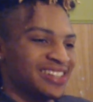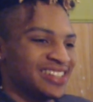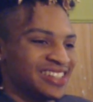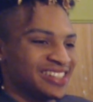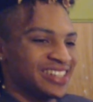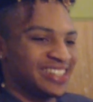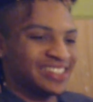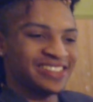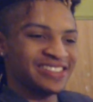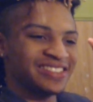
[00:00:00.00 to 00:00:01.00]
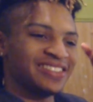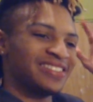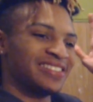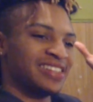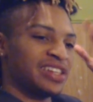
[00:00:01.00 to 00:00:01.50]
it just,
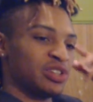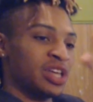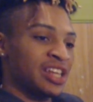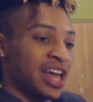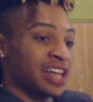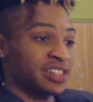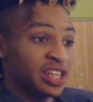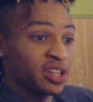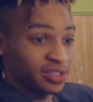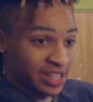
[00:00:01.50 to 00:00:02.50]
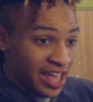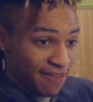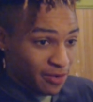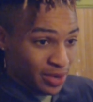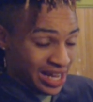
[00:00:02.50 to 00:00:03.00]
it, it, I still stand
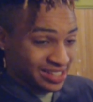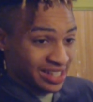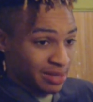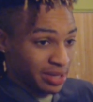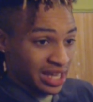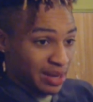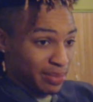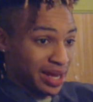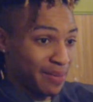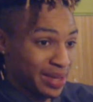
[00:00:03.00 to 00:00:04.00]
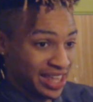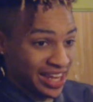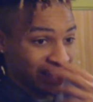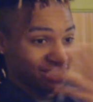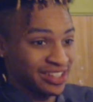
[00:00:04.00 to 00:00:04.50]
for what I said in the beginning. But I mean,
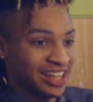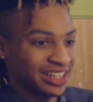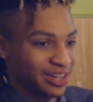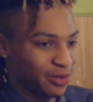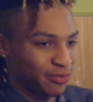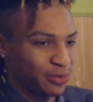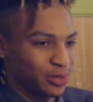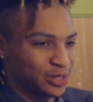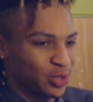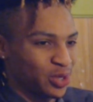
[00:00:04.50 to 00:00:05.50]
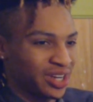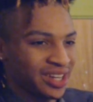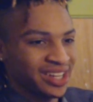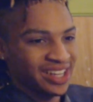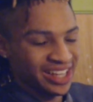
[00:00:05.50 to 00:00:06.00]
like now that I know the full story,
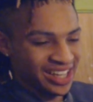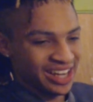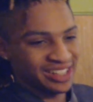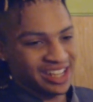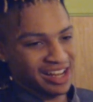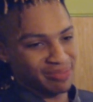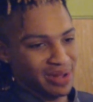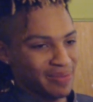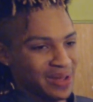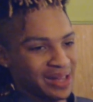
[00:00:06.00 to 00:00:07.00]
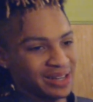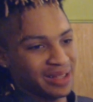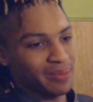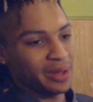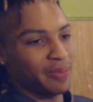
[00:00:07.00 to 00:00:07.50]
it kind of changed my mind a
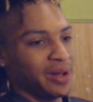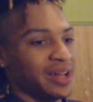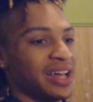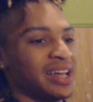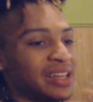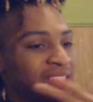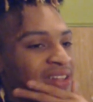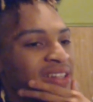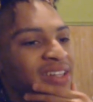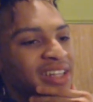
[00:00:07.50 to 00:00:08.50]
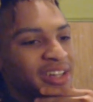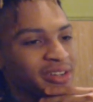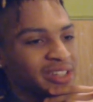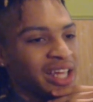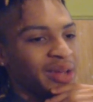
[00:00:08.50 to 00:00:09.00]
little bit about how
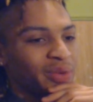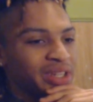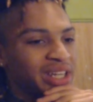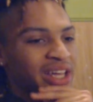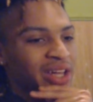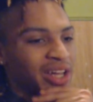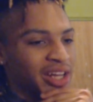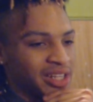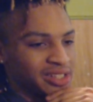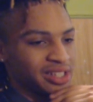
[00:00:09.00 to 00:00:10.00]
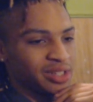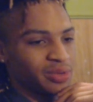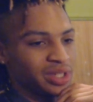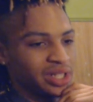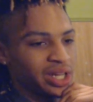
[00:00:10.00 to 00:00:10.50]
everything went down, how they said it
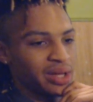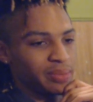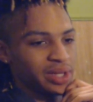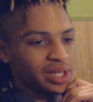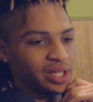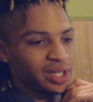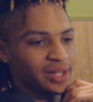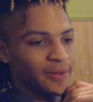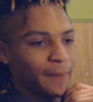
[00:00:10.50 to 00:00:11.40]
went down. But uh